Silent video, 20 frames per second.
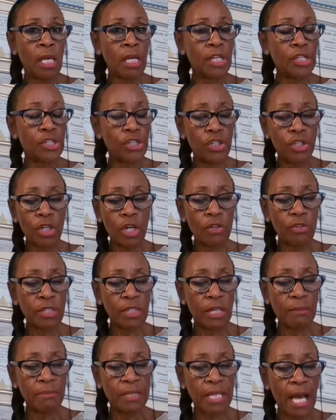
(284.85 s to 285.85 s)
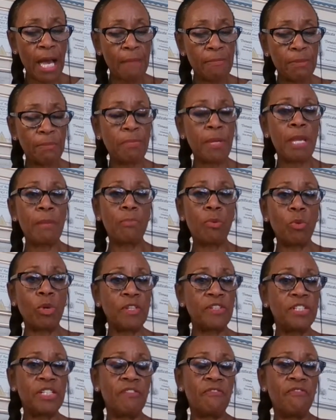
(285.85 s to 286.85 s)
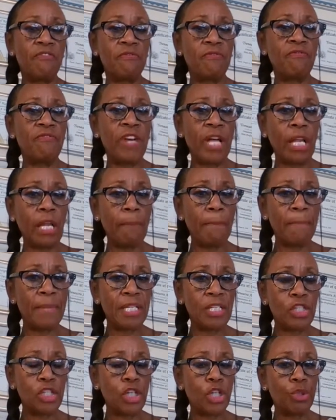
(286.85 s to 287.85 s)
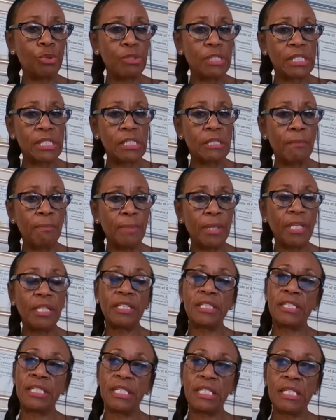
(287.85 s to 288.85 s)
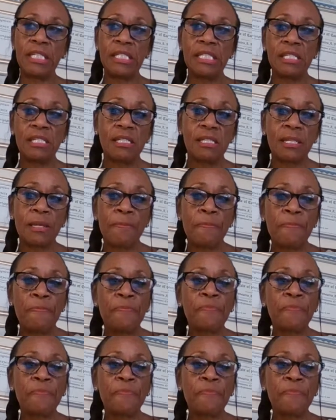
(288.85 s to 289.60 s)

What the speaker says: Because, sometimes people with developmental disabilities,